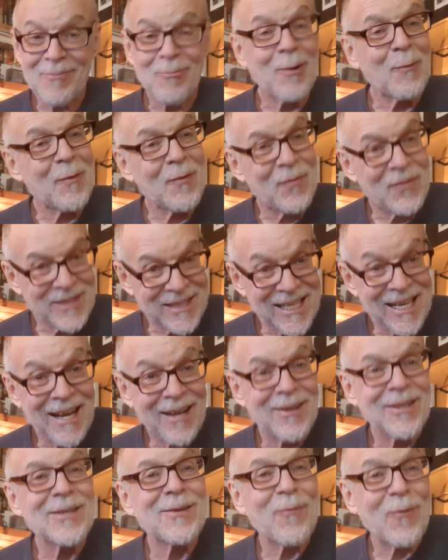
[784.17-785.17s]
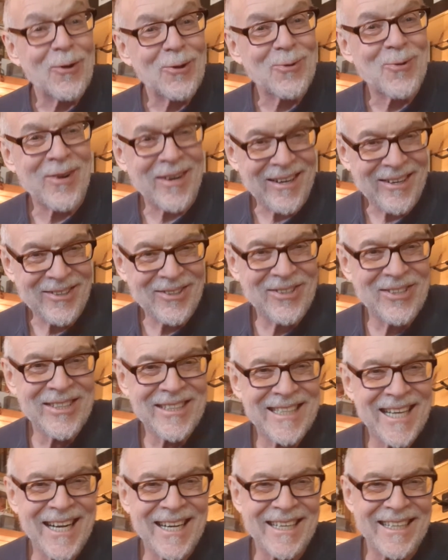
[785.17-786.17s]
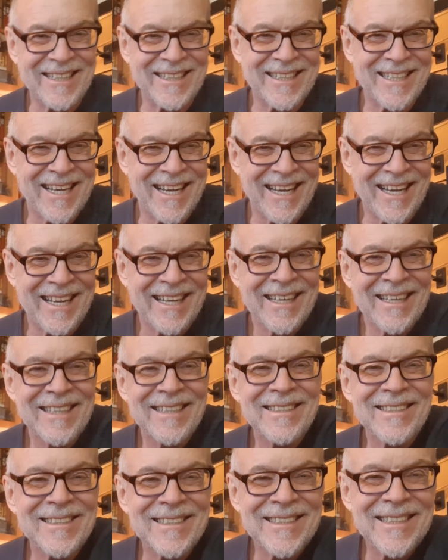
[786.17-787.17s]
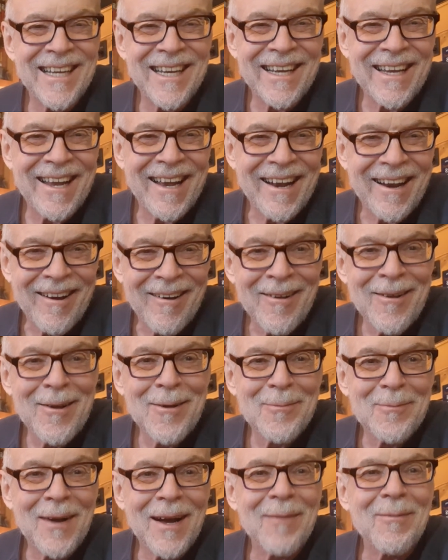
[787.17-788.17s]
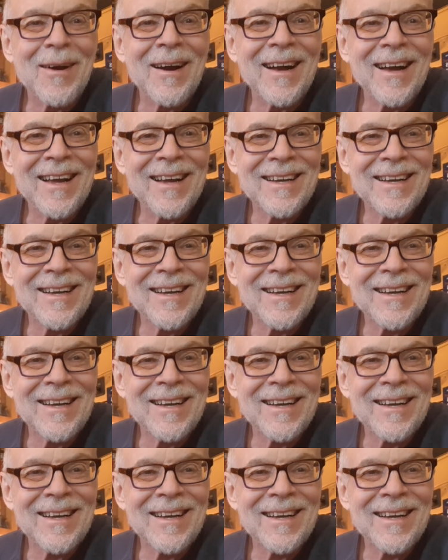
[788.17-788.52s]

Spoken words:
when we see how this first one goes. Okay? You take care. Bye-bye.